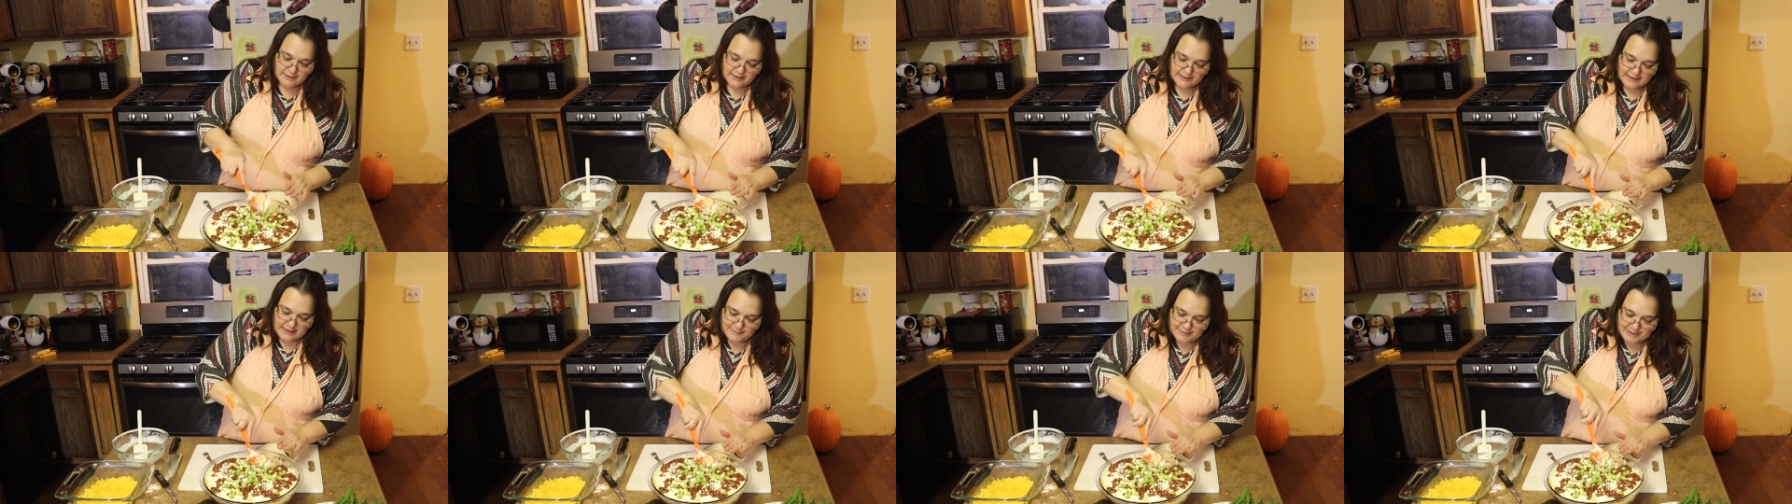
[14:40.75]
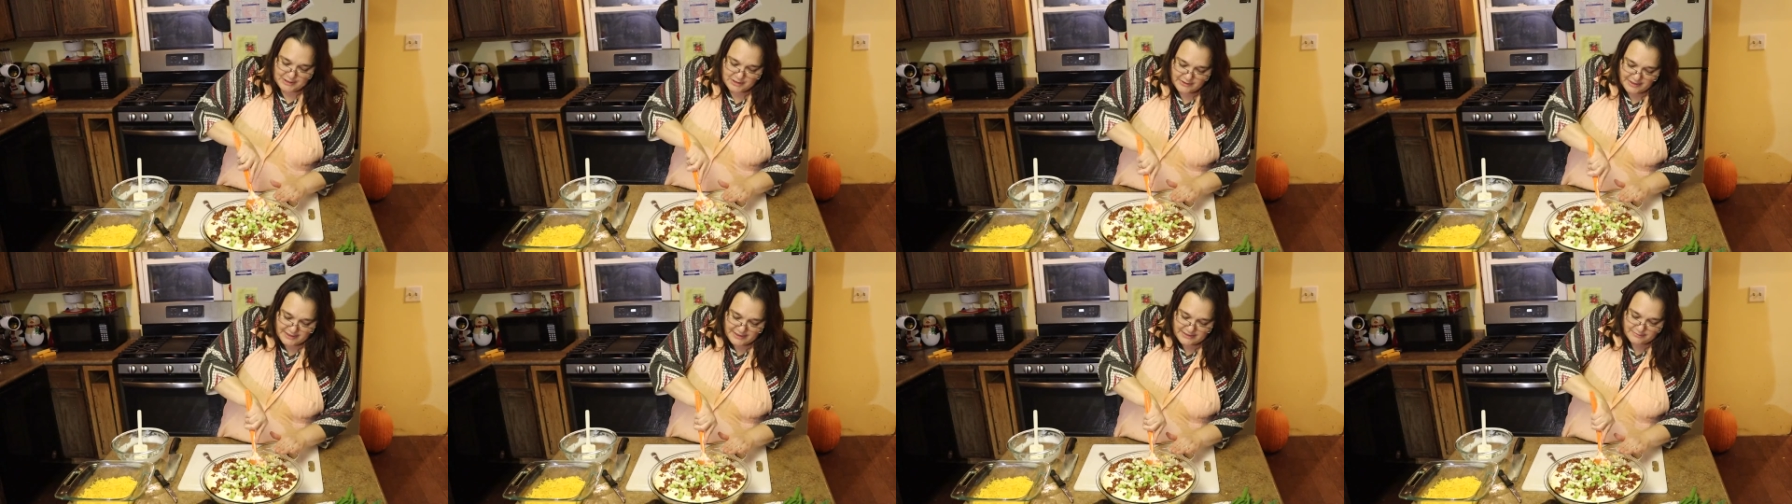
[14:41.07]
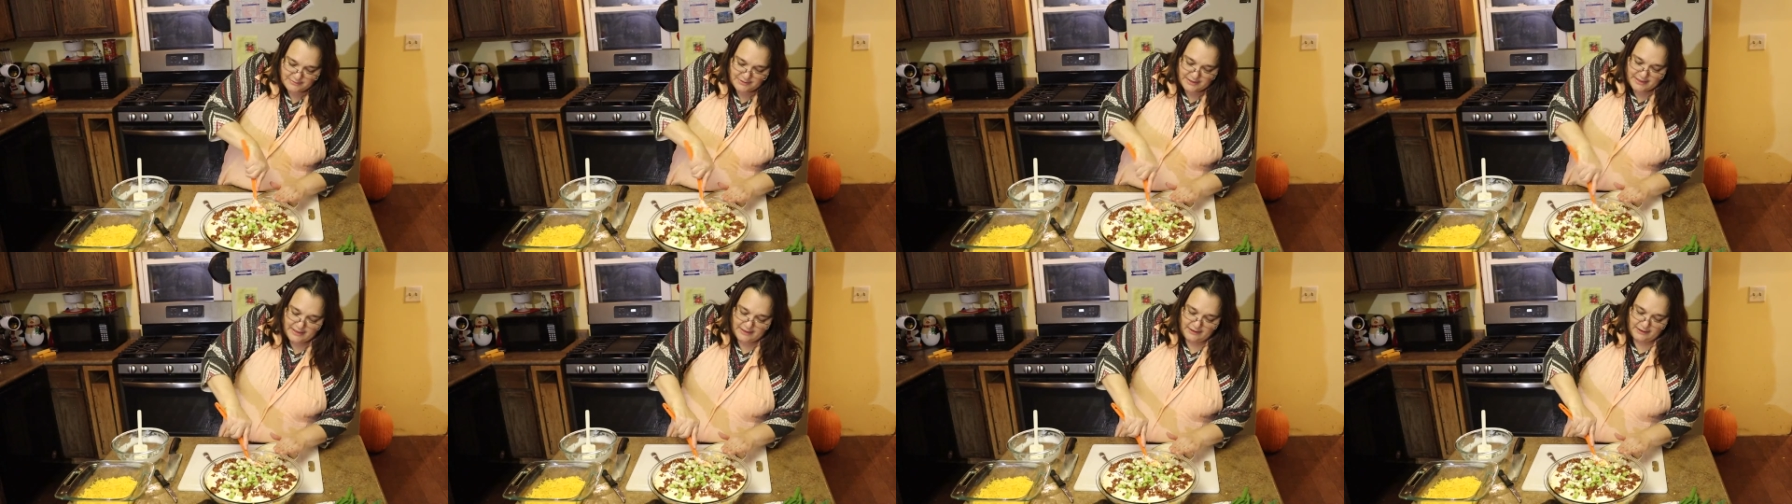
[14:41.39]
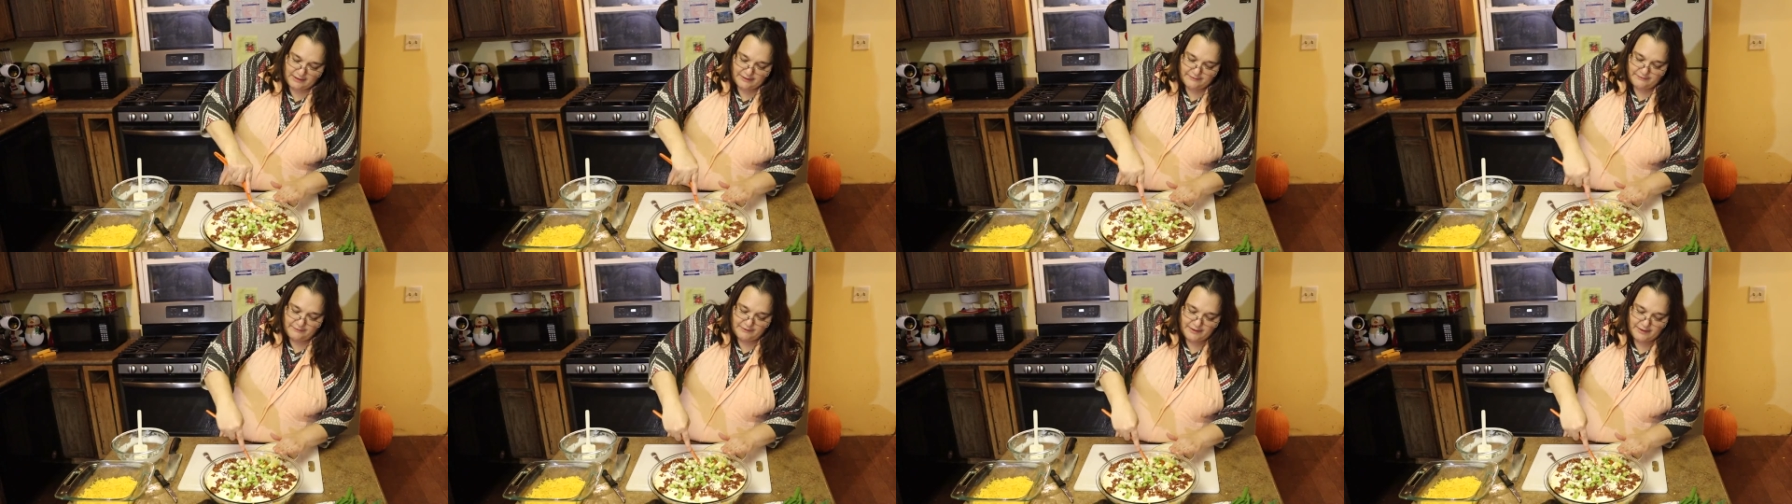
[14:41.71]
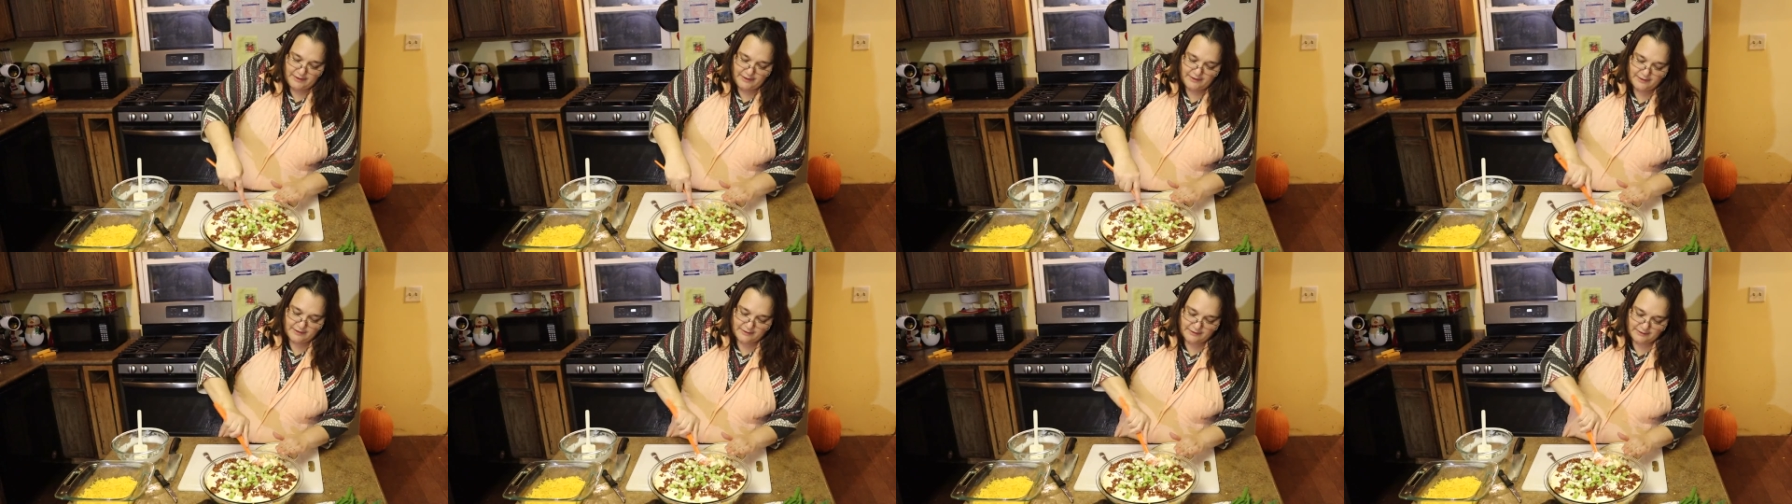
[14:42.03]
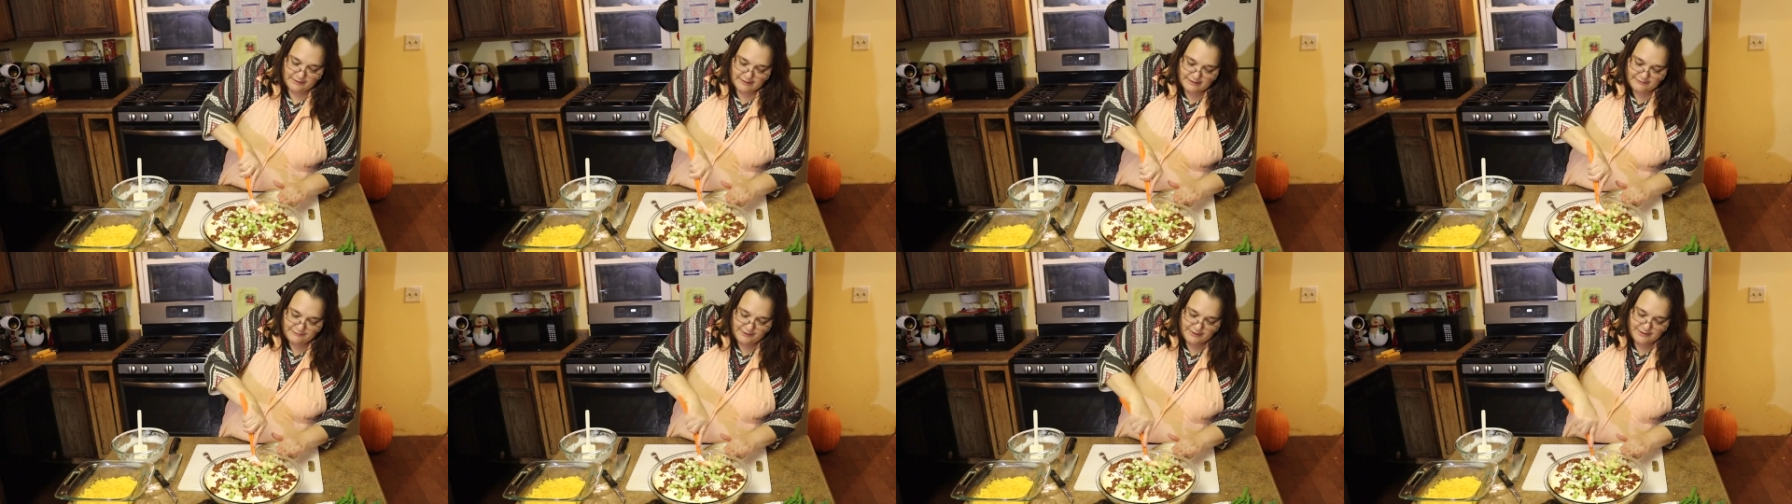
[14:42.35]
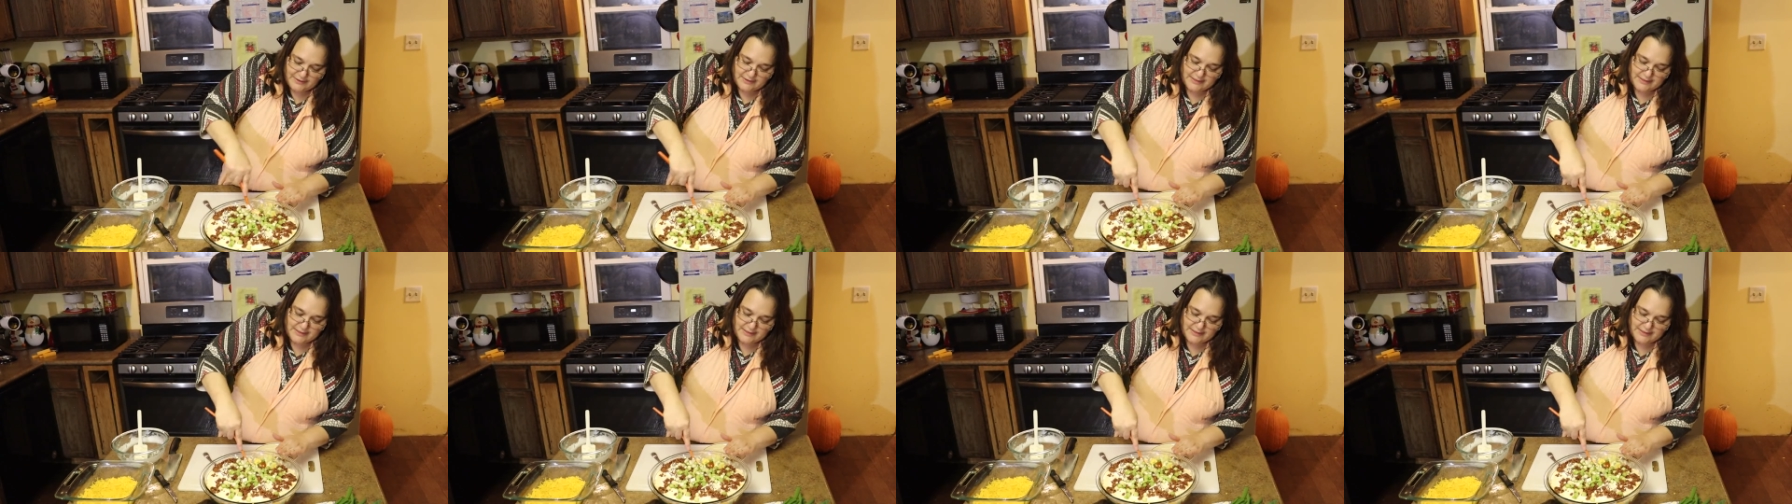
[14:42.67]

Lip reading: Gotta make sure I get some of that lovely, lovely